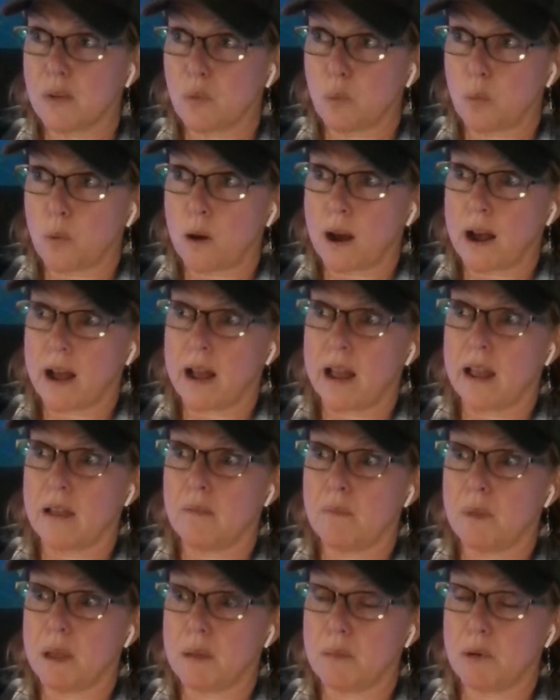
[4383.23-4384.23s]
and
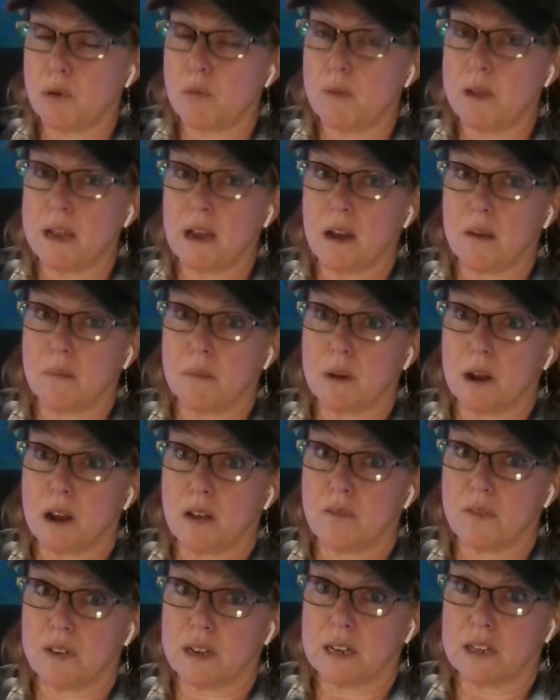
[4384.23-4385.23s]
why people become
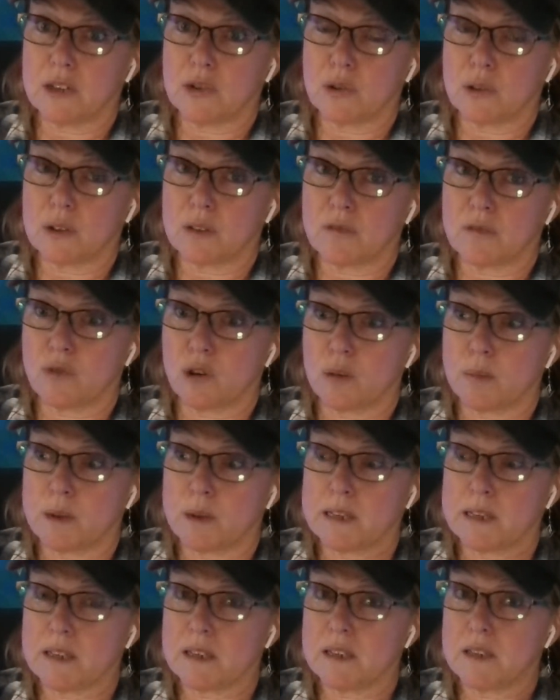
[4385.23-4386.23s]
confidential
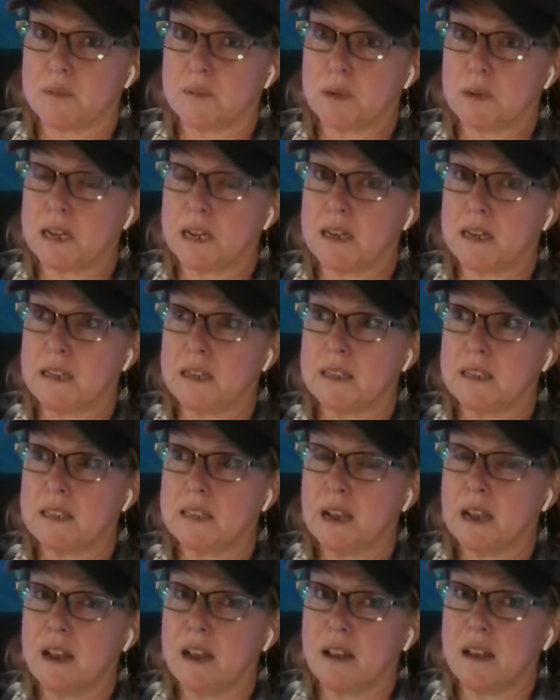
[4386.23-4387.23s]
informants. It's
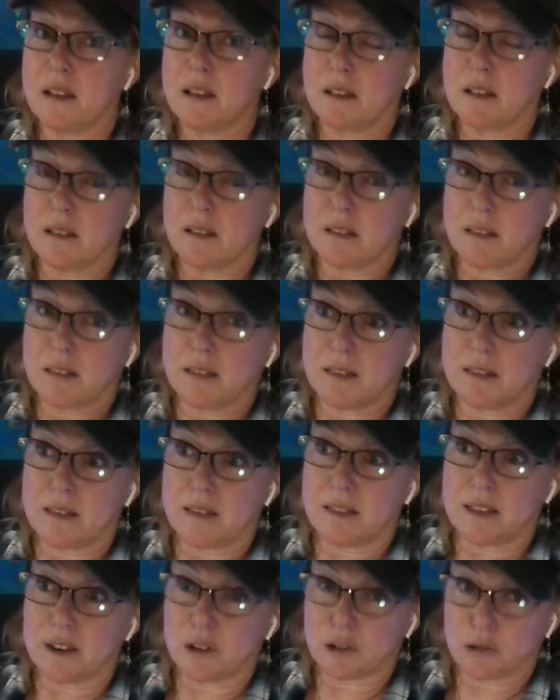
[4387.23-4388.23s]
because
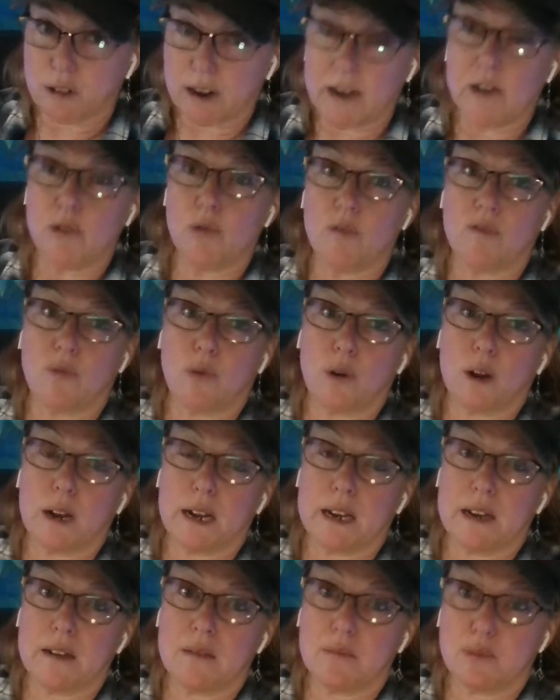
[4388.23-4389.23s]
they're trying to
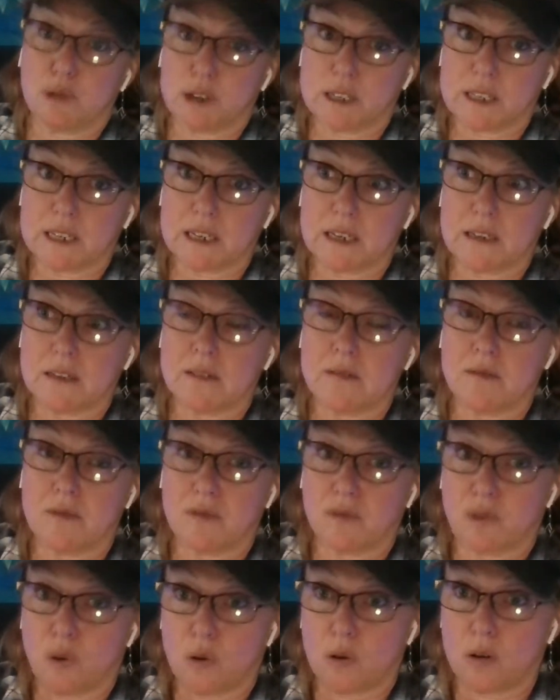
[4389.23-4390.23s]
avoid prison
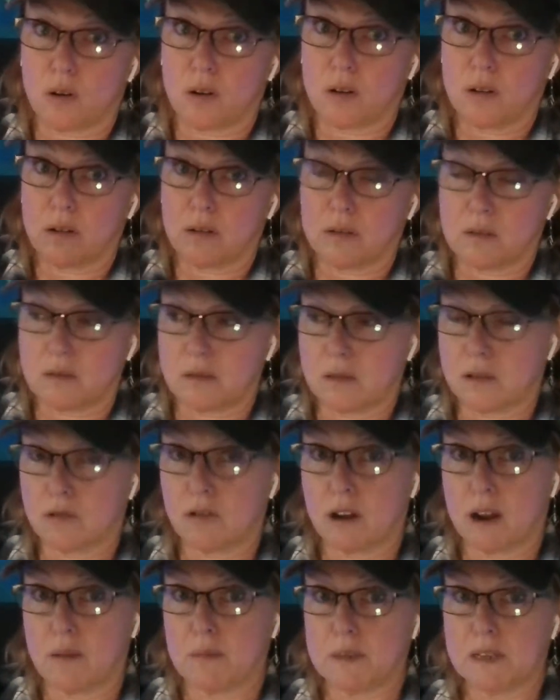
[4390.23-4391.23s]
for the
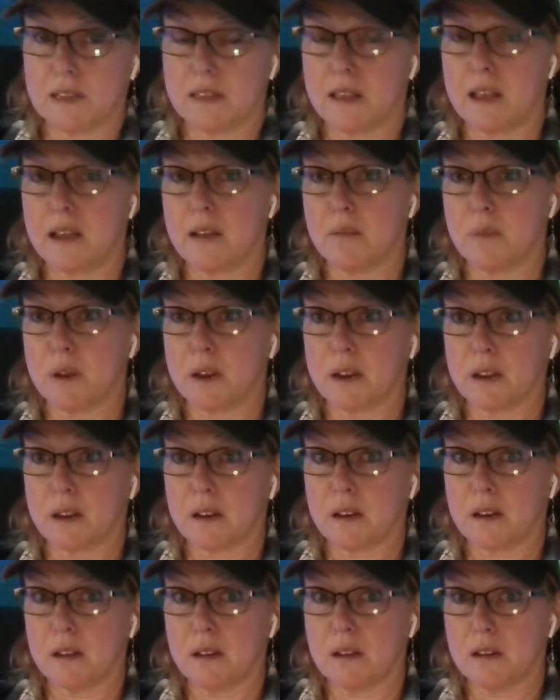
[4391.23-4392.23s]
crimes that they
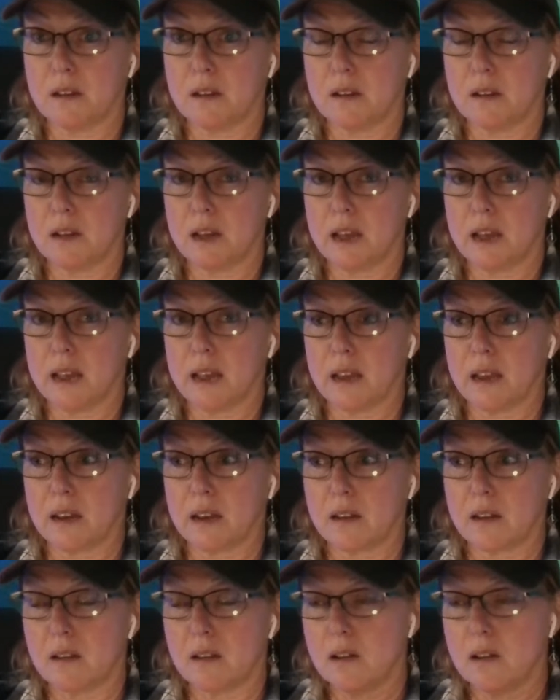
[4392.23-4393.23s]
committed
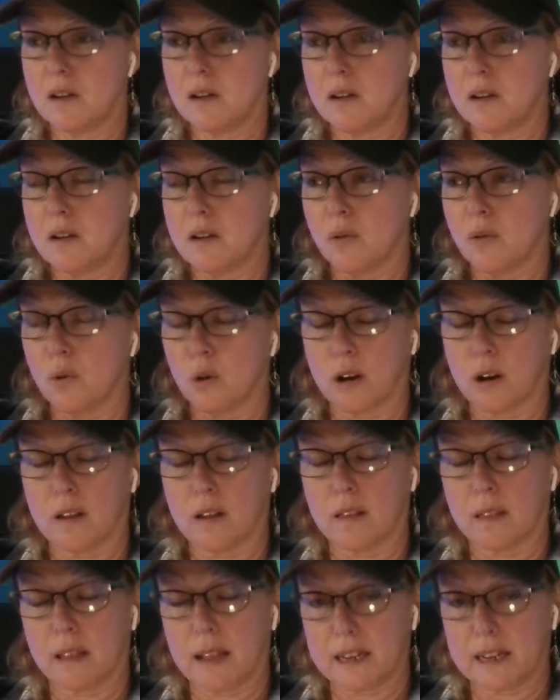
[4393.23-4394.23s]
and or
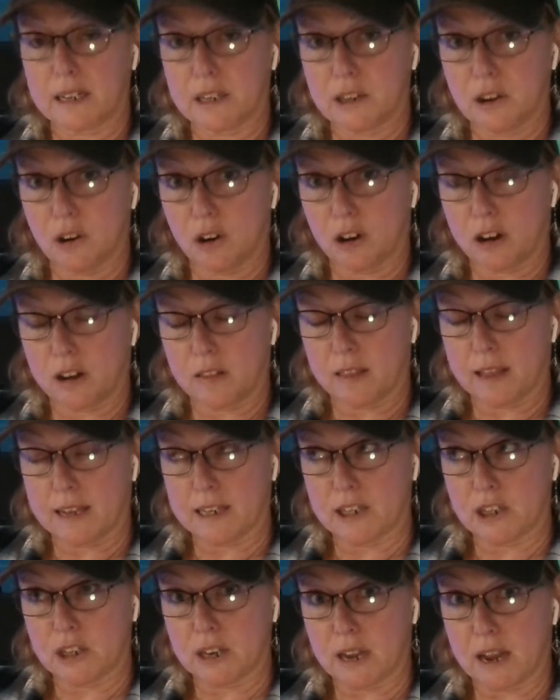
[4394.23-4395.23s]

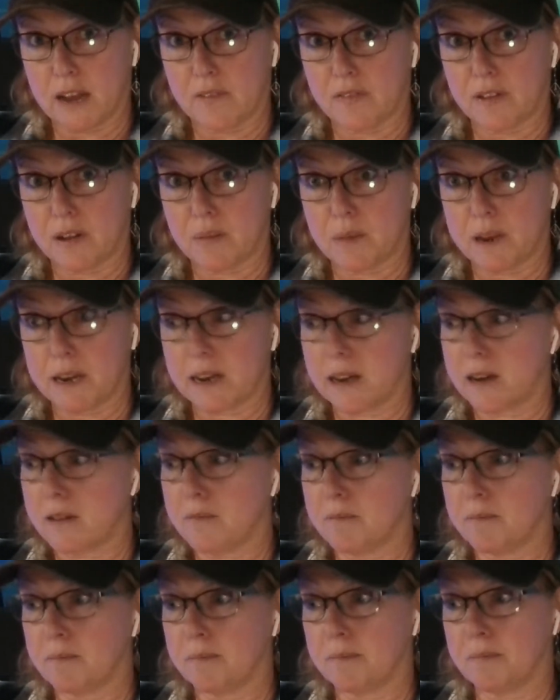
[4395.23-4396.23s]
alleged to have committed.
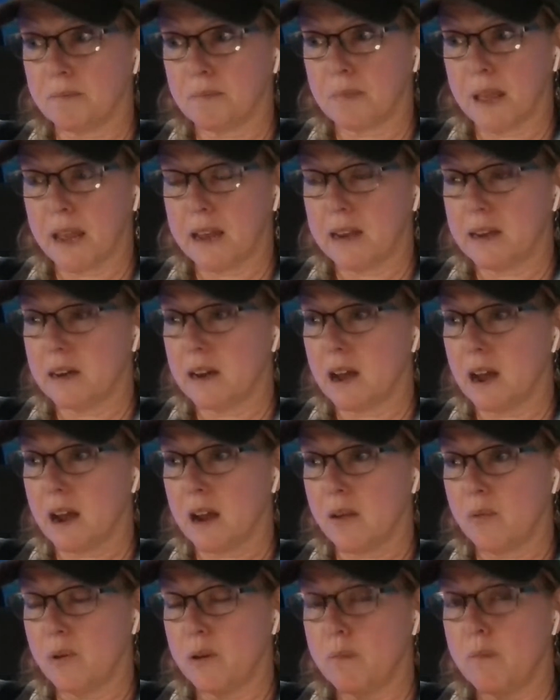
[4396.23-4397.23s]
And
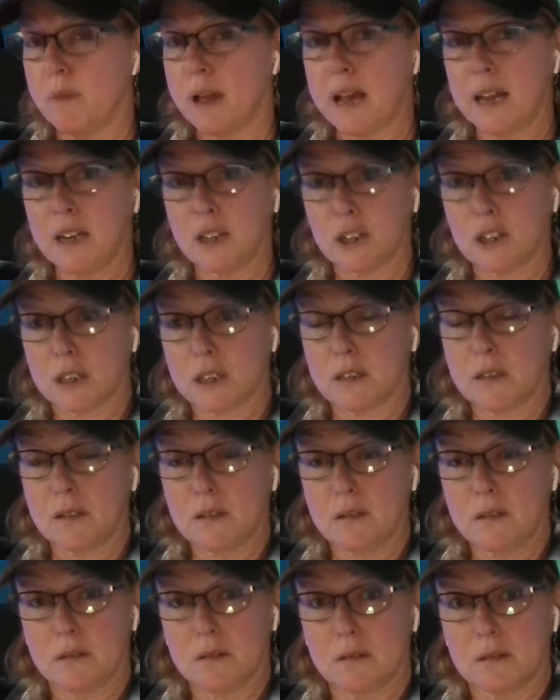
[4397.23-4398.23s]
I would imagine,